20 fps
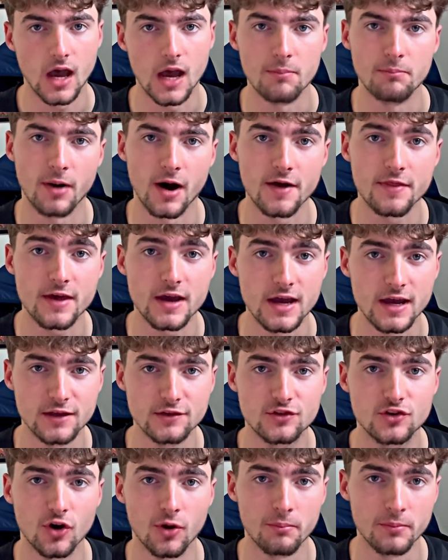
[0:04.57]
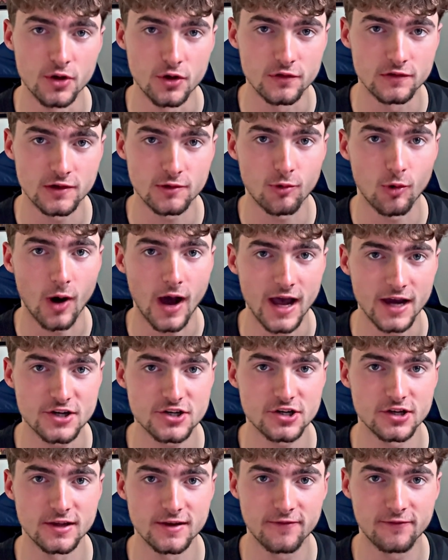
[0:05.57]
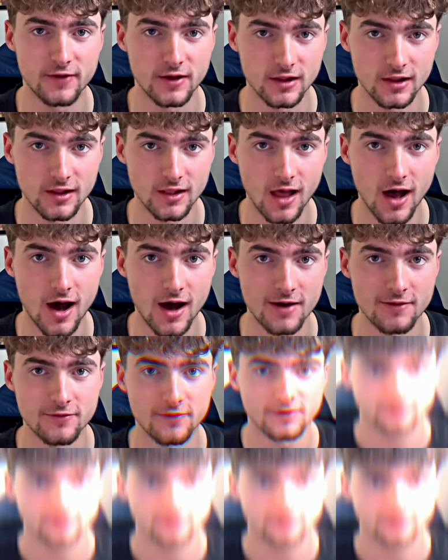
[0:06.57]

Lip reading: And by the end, your music will actually feel alive.